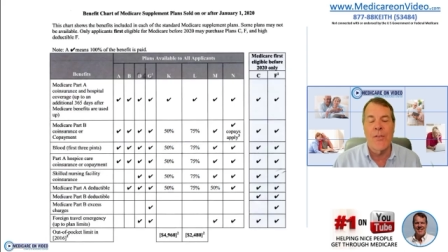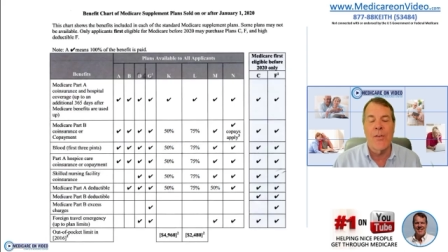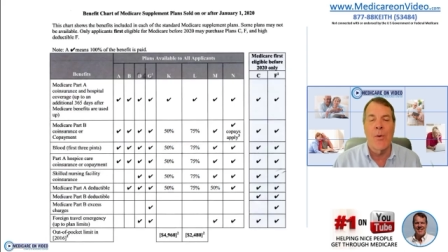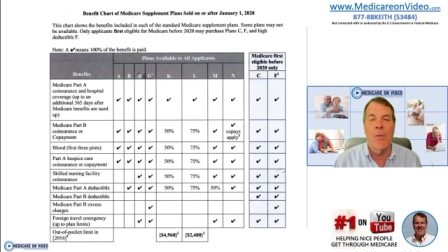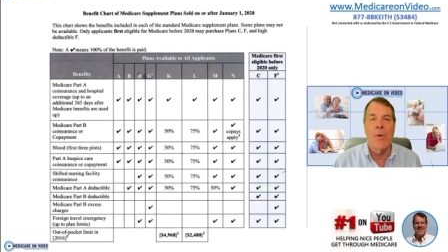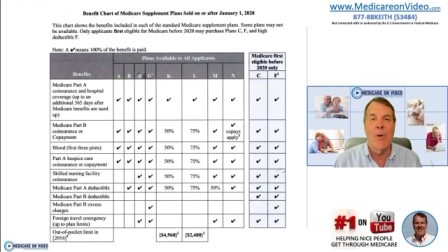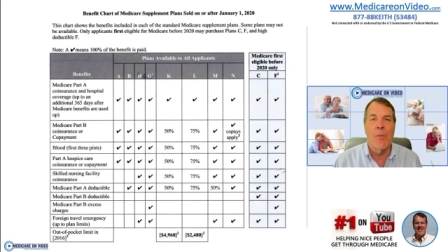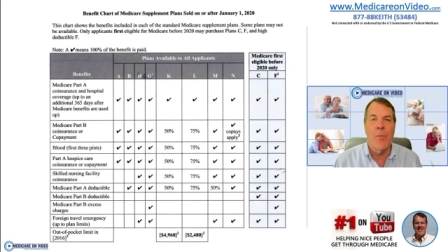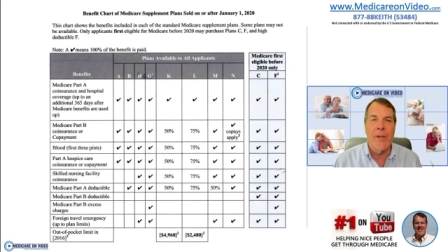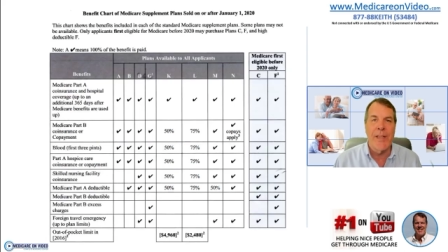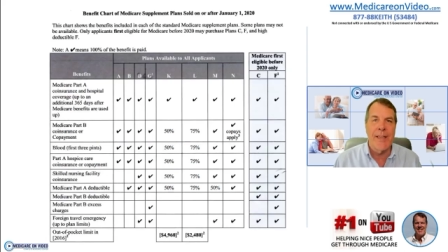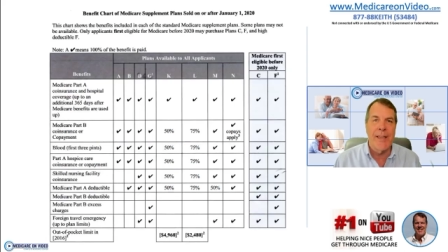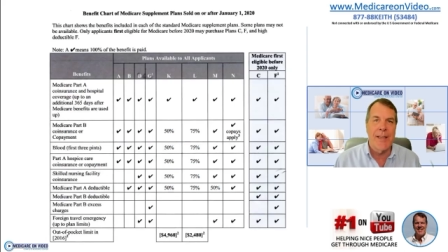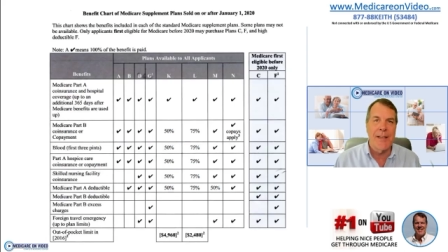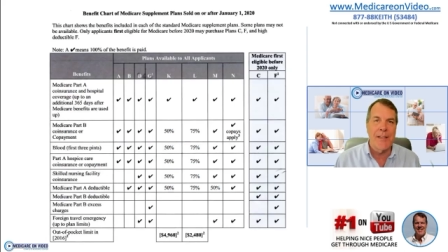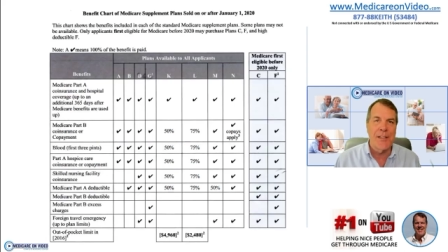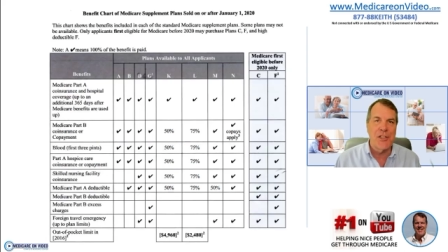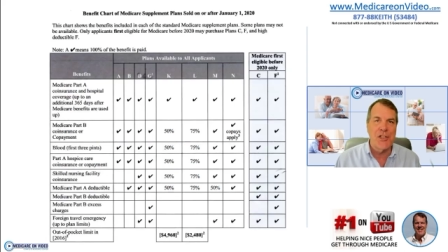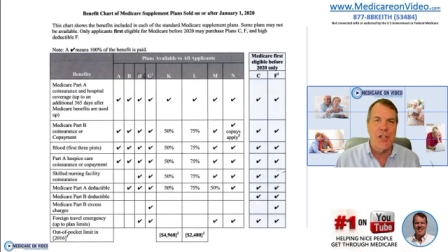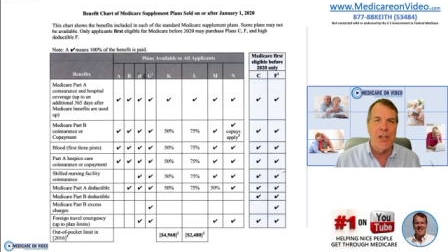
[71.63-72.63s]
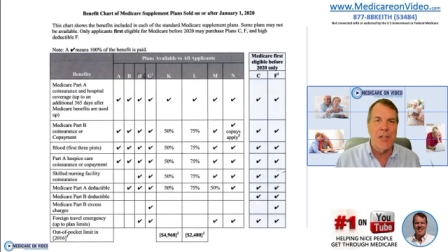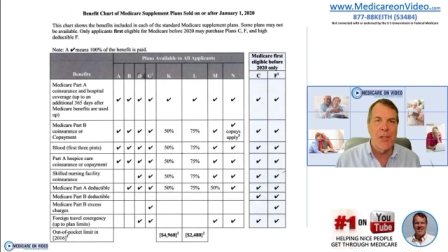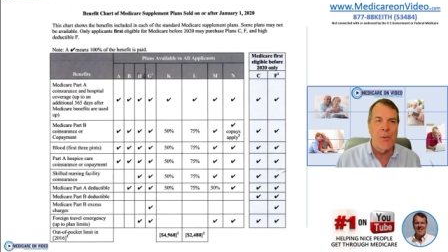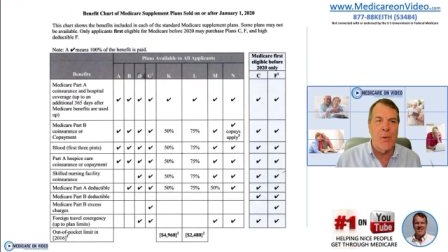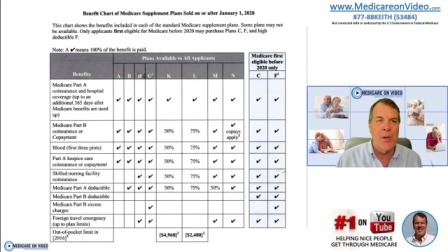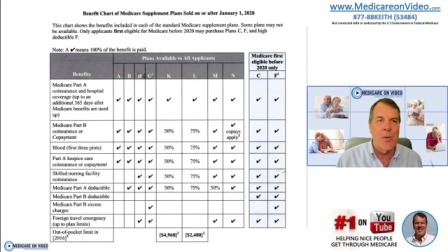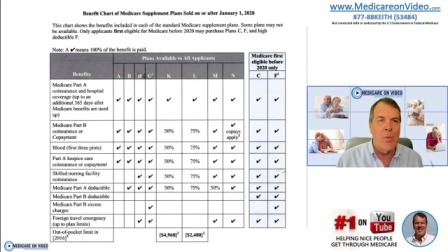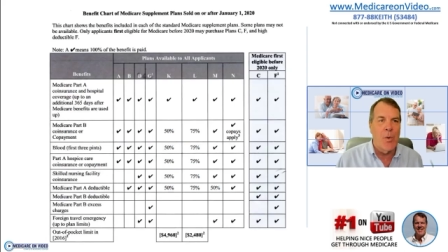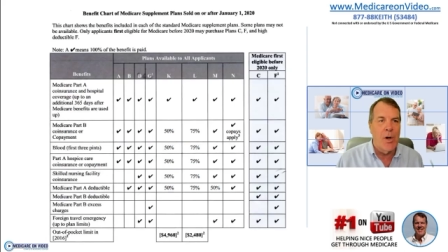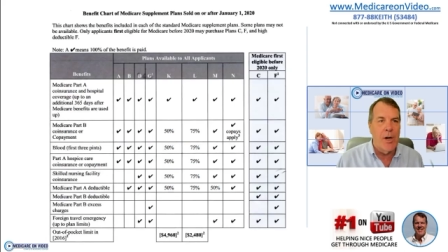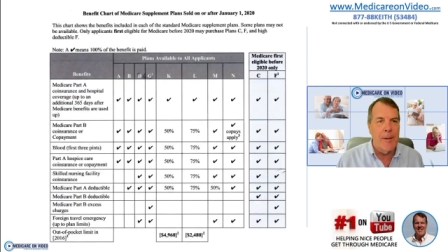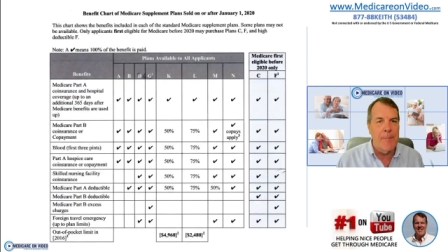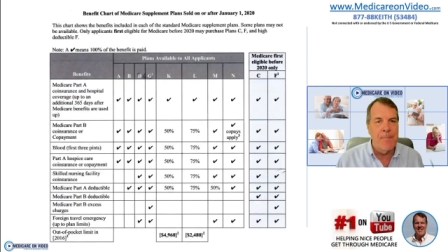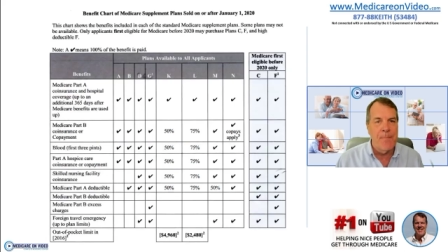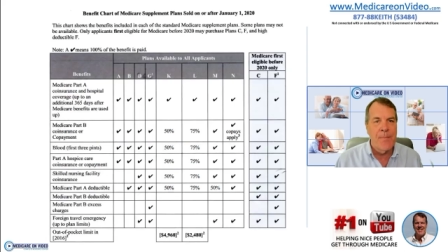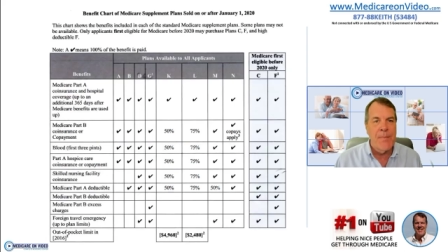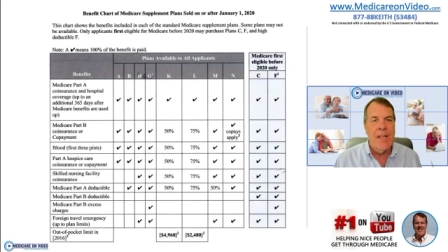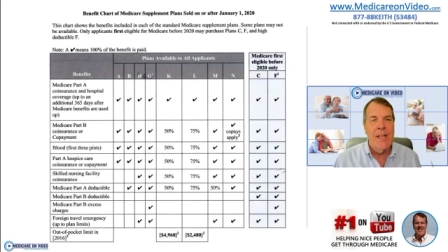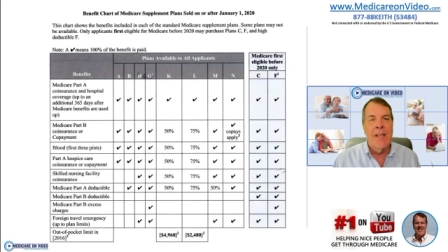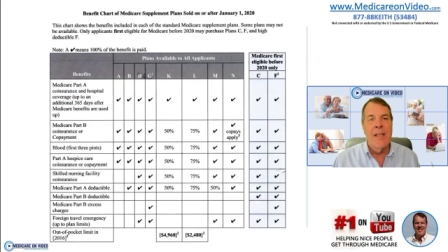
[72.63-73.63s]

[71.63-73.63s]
So when we get to January 1,